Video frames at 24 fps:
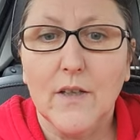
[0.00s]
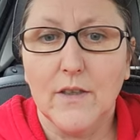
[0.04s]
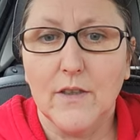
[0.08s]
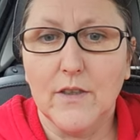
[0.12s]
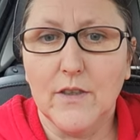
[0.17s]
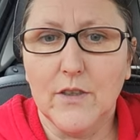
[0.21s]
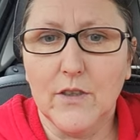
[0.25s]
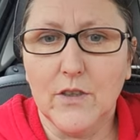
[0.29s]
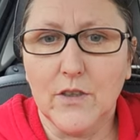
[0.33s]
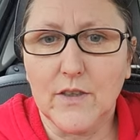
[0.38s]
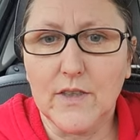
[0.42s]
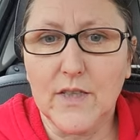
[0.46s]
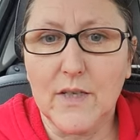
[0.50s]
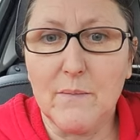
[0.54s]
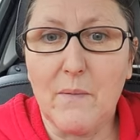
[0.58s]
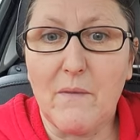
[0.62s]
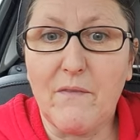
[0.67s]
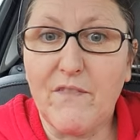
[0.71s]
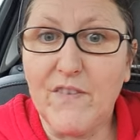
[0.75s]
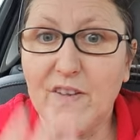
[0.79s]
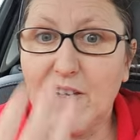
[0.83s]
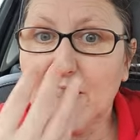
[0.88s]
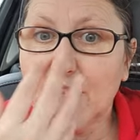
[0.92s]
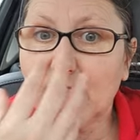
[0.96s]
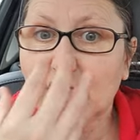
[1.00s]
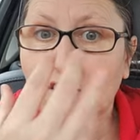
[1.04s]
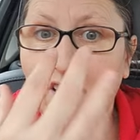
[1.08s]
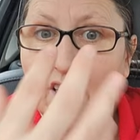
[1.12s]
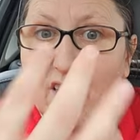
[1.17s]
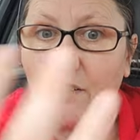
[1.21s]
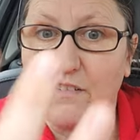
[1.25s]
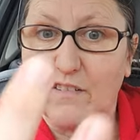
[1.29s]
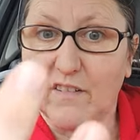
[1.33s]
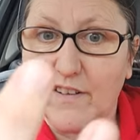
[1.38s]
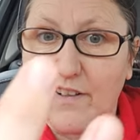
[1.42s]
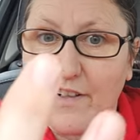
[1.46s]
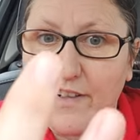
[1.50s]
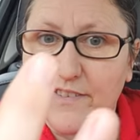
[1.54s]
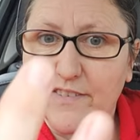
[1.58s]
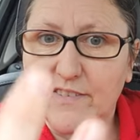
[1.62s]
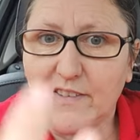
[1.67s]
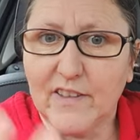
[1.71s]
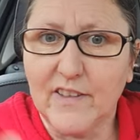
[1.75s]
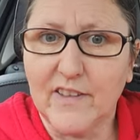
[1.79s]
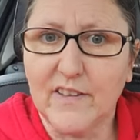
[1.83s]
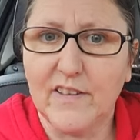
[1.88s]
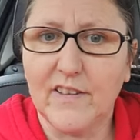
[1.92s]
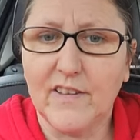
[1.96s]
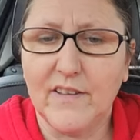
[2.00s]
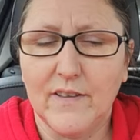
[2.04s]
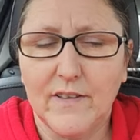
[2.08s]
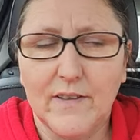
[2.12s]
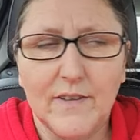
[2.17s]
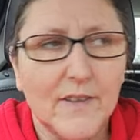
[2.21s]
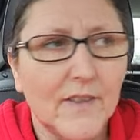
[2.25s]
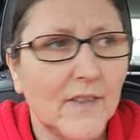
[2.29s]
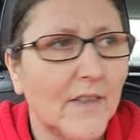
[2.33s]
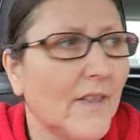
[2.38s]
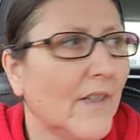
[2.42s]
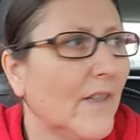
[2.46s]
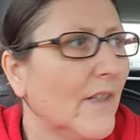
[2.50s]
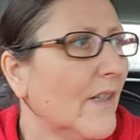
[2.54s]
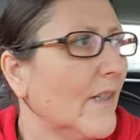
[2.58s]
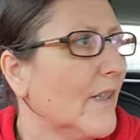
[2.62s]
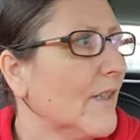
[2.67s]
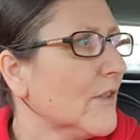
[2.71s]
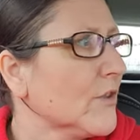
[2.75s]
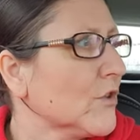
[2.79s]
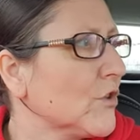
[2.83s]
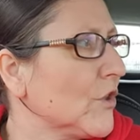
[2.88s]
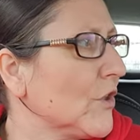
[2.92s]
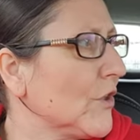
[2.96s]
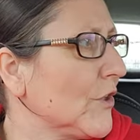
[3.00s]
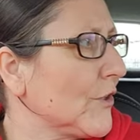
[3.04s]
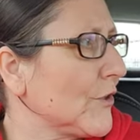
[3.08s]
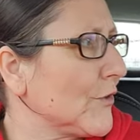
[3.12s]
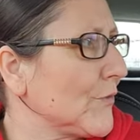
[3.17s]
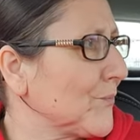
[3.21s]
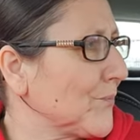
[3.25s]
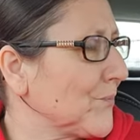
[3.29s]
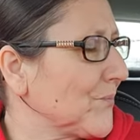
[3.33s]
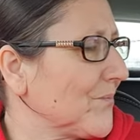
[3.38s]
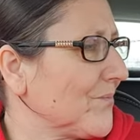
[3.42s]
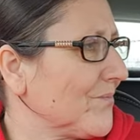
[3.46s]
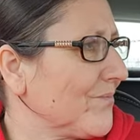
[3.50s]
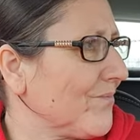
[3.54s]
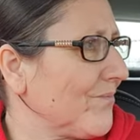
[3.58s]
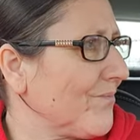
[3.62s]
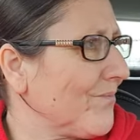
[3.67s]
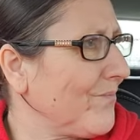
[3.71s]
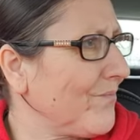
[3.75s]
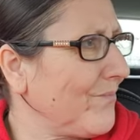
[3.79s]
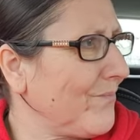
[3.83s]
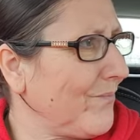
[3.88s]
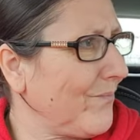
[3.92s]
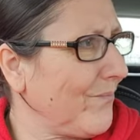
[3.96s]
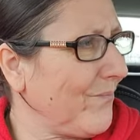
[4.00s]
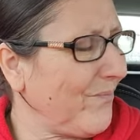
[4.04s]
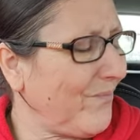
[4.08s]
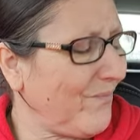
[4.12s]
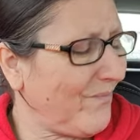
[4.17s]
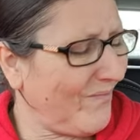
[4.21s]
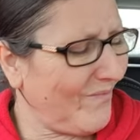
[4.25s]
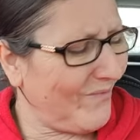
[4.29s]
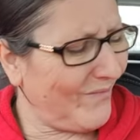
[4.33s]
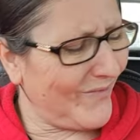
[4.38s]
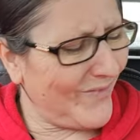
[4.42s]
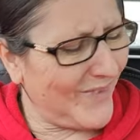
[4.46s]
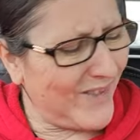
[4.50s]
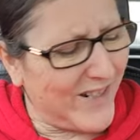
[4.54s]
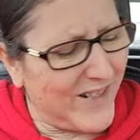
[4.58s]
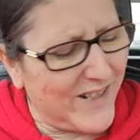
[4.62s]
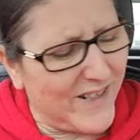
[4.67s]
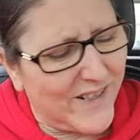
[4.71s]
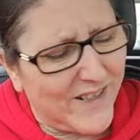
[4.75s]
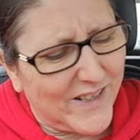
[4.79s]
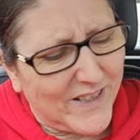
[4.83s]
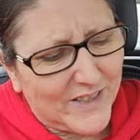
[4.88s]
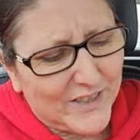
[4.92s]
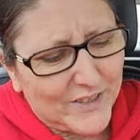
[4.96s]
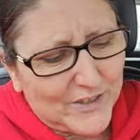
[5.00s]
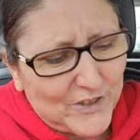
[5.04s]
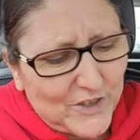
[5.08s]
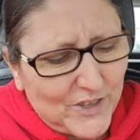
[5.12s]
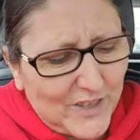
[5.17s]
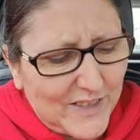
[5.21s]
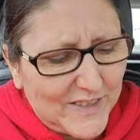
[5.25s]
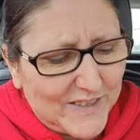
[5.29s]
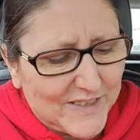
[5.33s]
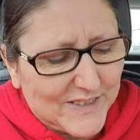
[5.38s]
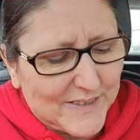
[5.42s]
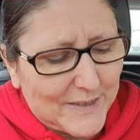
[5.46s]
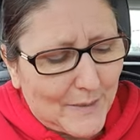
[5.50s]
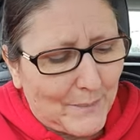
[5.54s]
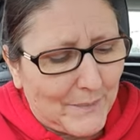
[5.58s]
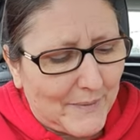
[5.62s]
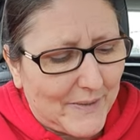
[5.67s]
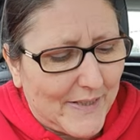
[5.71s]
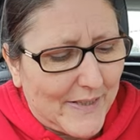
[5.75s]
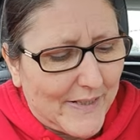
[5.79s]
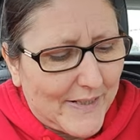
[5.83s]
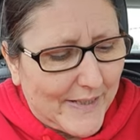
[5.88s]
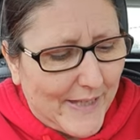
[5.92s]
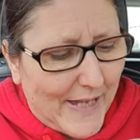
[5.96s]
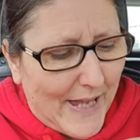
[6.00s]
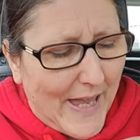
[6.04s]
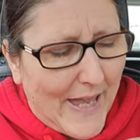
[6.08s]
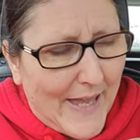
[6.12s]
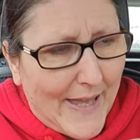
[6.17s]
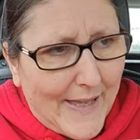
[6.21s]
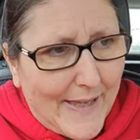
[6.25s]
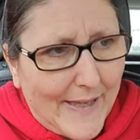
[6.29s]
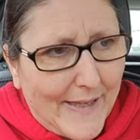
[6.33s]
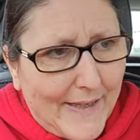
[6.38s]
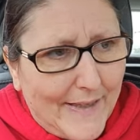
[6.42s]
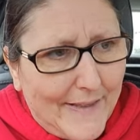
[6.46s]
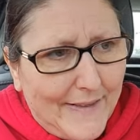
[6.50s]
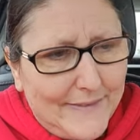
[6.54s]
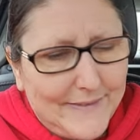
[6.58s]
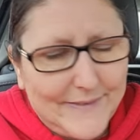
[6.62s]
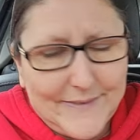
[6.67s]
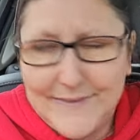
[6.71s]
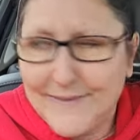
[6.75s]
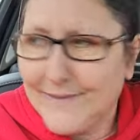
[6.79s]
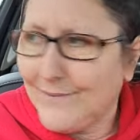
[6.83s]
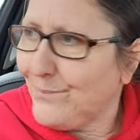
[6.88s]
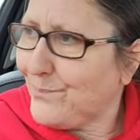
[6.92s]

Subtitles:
you're not getting my face right there. So, jeez, it's happening again.